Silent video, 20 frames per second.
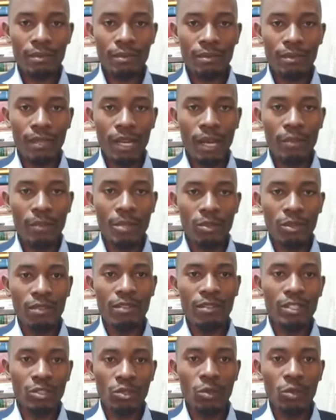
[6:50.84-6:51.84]
between these
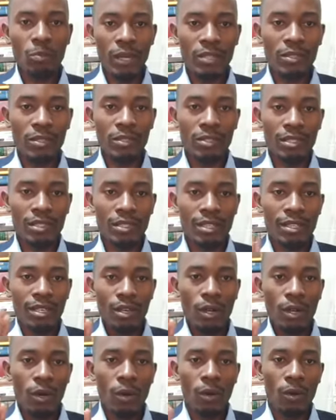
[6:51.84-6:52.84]
two persons.
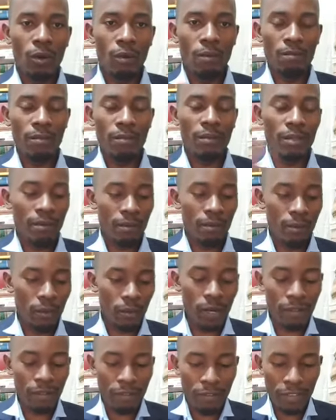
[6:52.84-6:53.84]
Oh, one
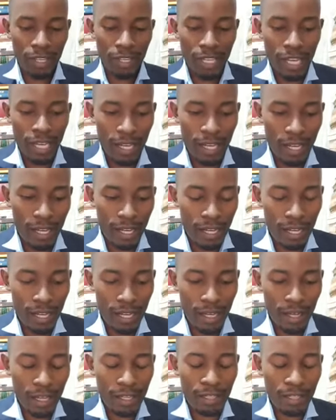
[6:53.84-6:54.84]
thing I
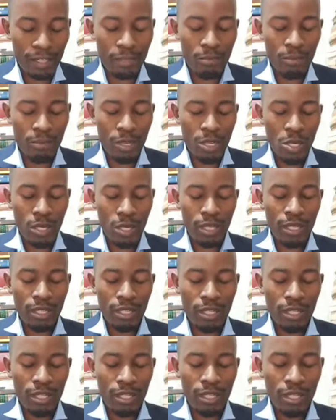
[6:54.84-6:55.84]
didn't mention,
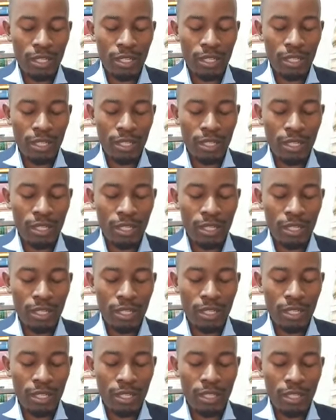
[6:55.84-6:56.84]

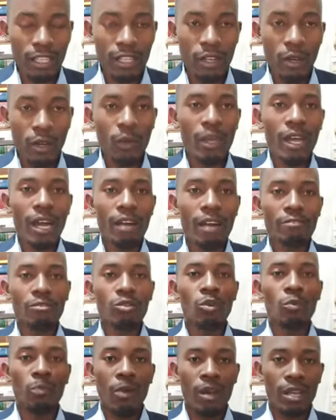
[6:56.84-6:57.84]
in law we have two
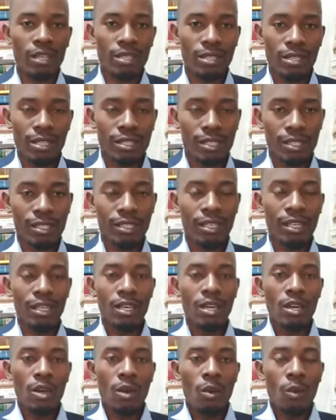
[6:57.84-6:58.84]
persons.
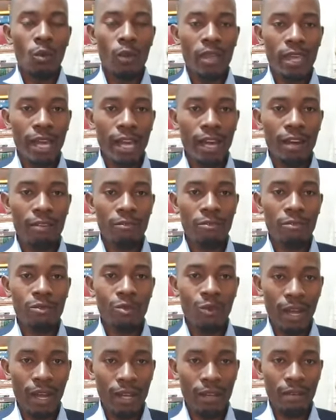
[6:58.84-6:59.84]
We have
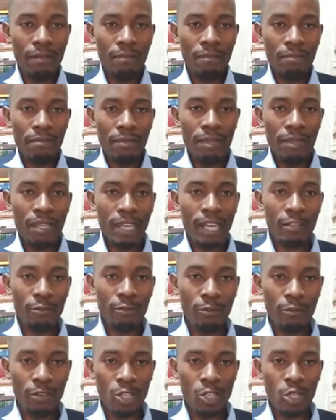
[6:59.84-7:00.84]
one, the
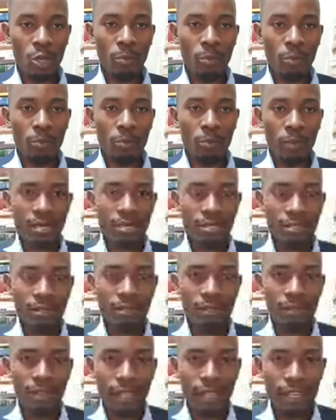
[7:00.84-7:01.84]
artificial person, that
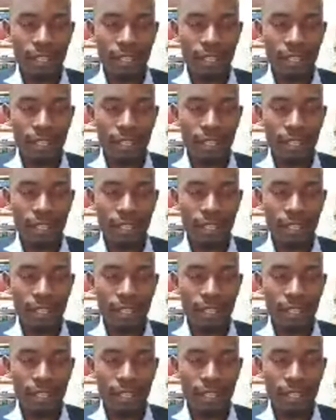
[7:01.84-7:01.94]
is an